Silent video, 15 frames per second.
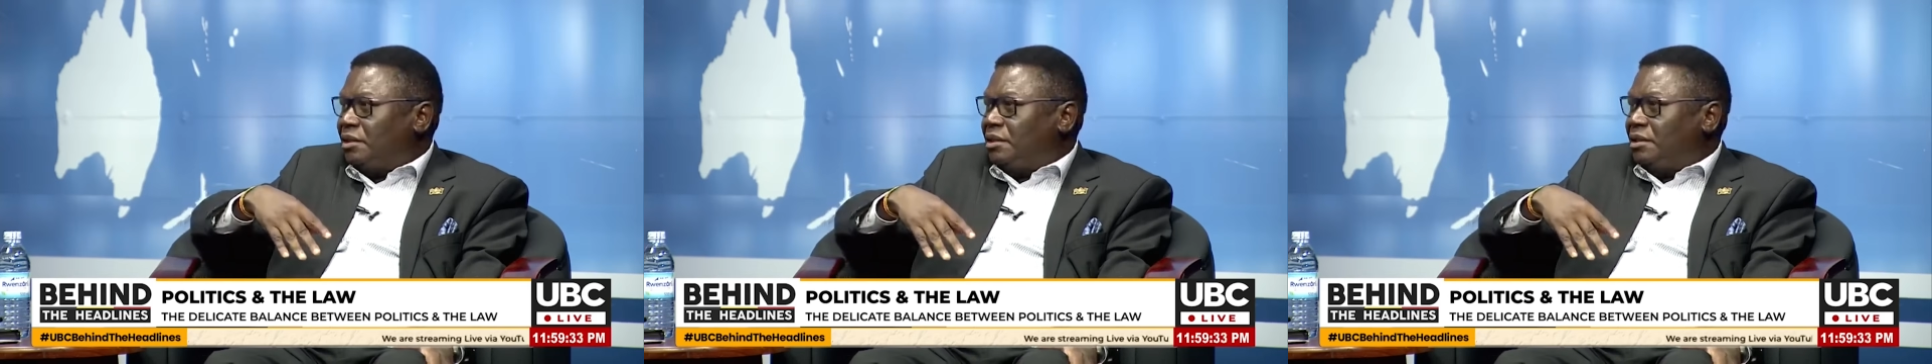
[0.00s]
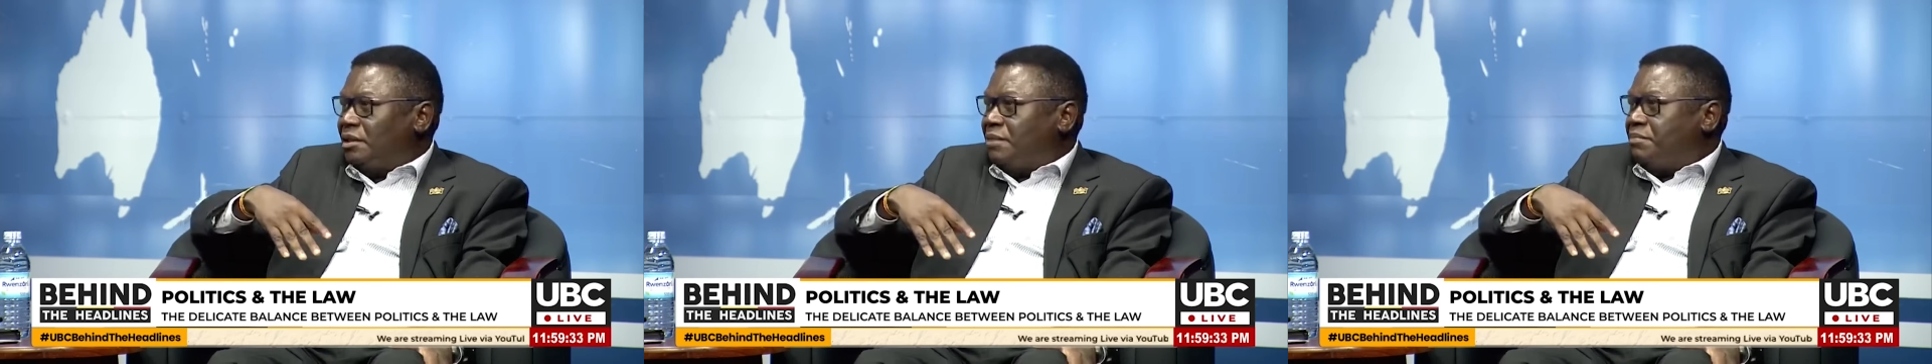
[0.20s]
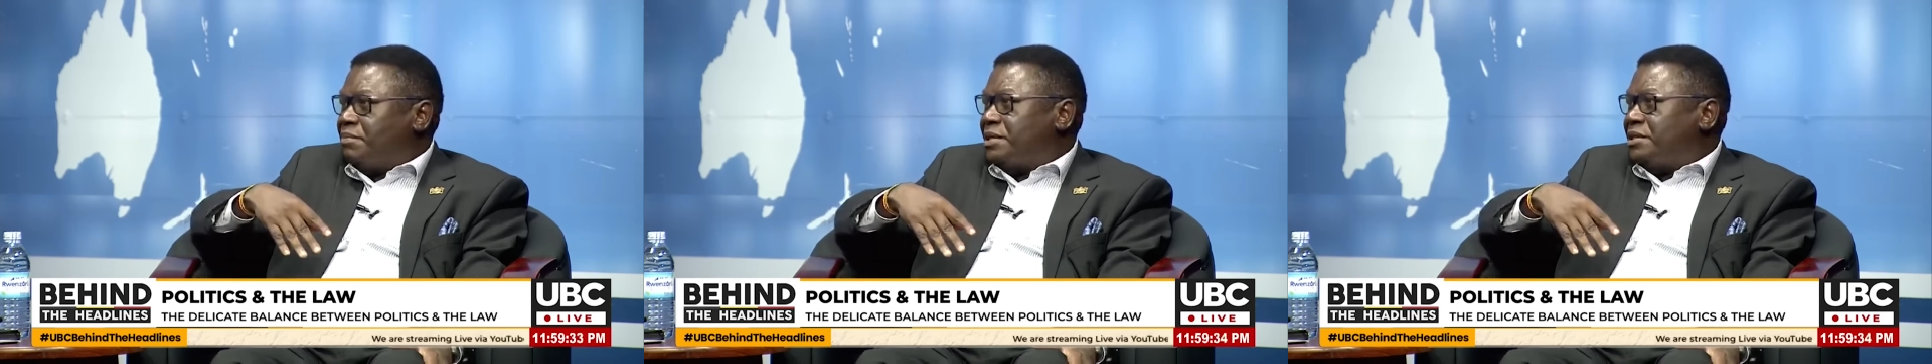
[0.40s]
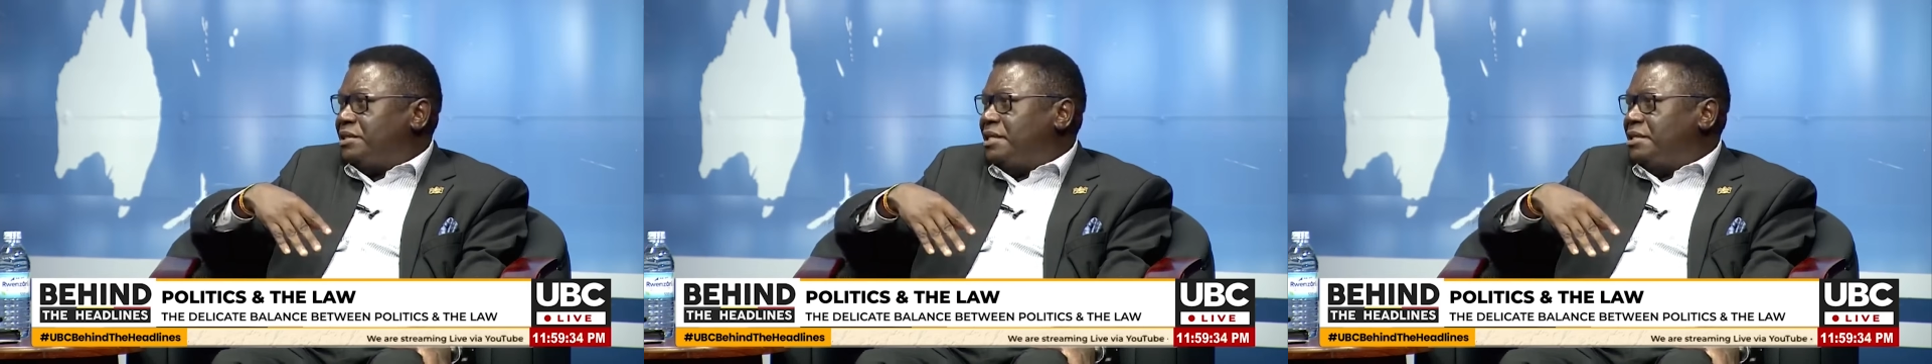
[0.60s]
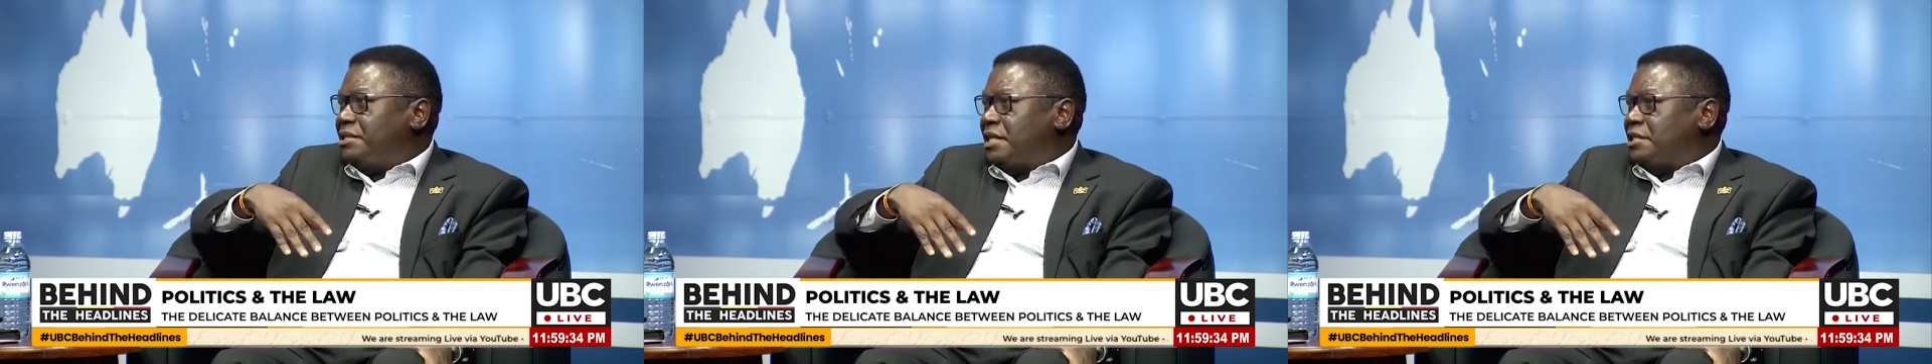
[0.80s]
the
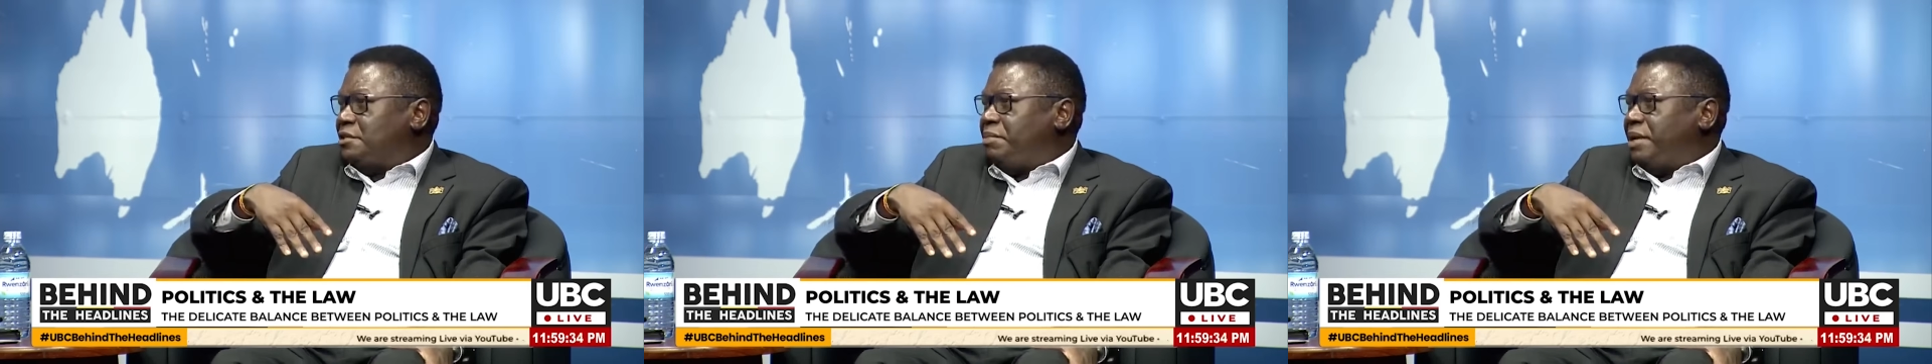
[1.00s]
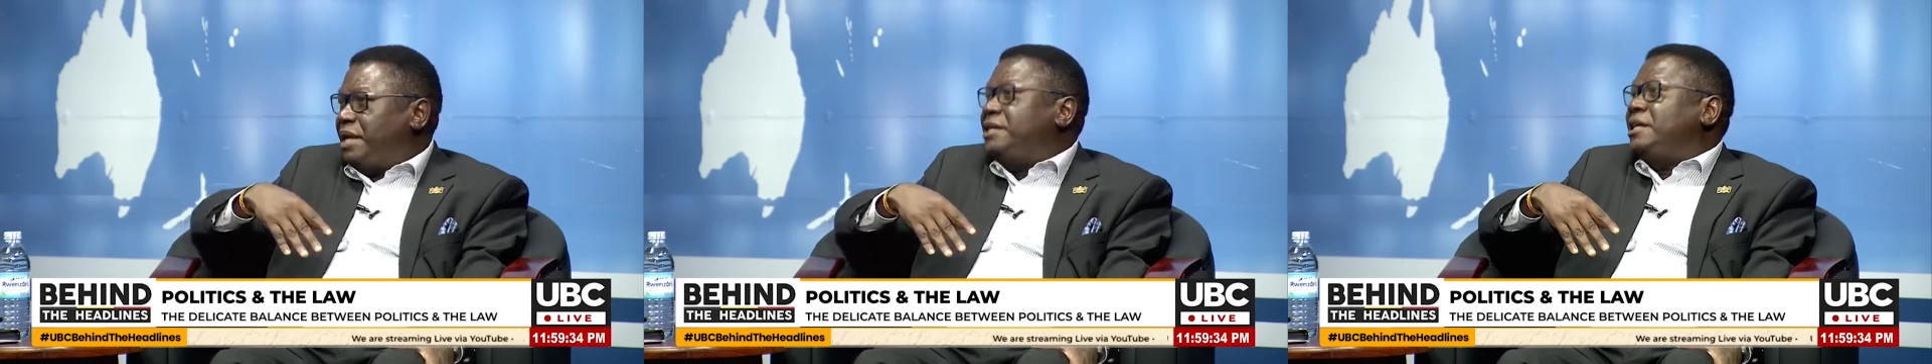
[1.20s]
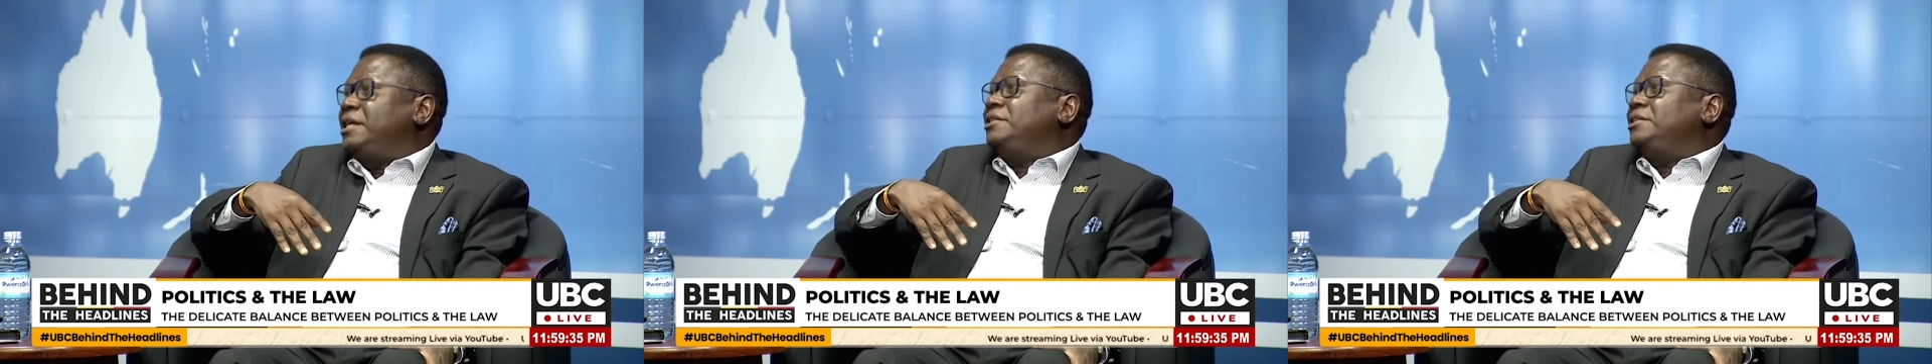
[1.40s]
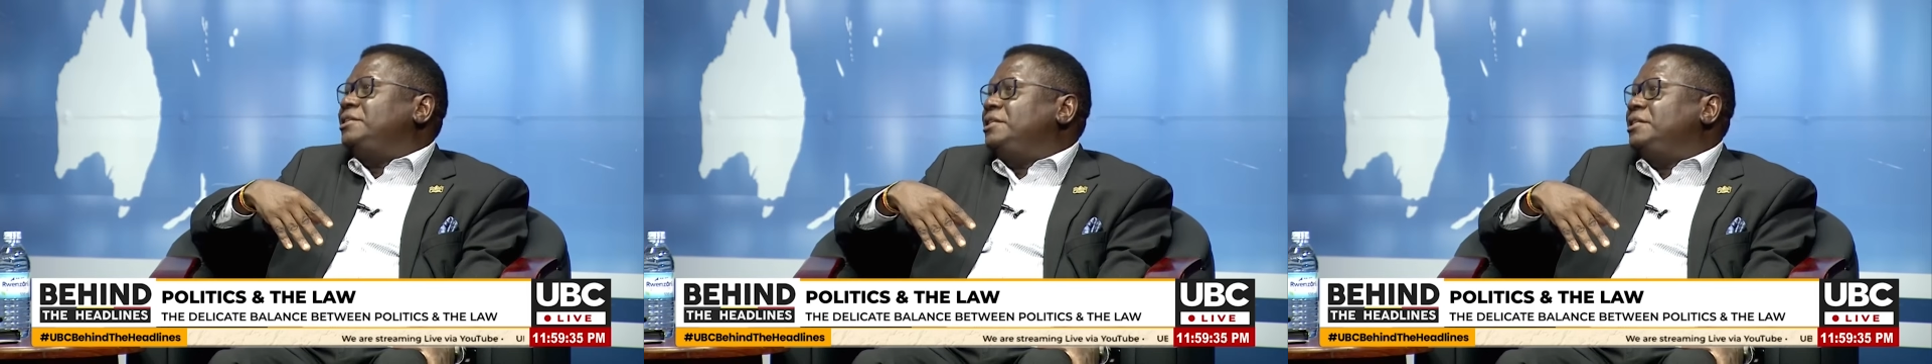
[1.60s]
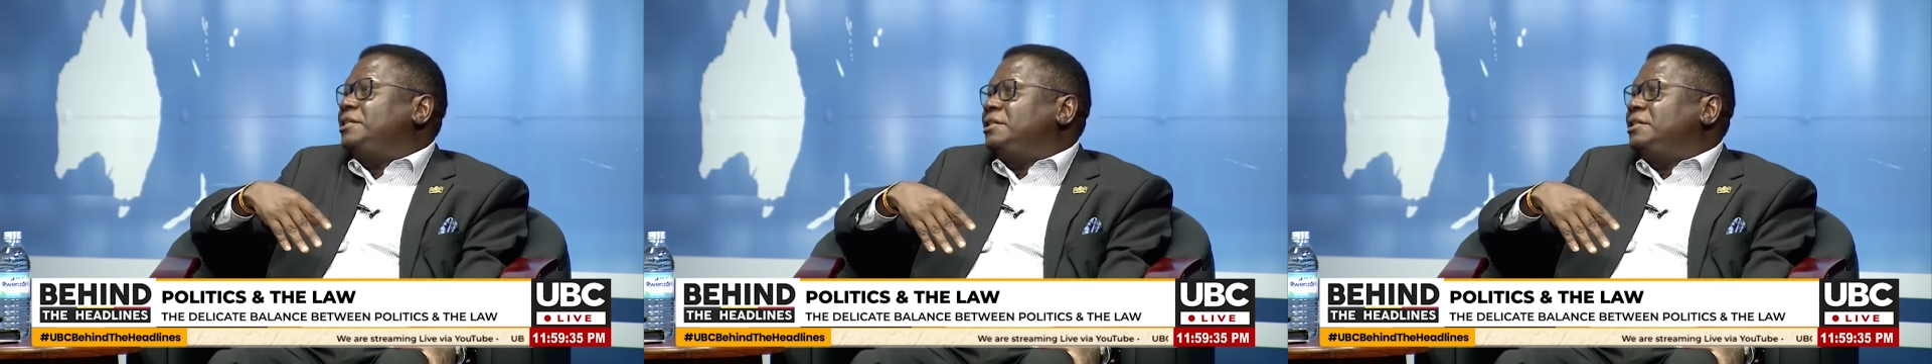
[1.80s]
president suspended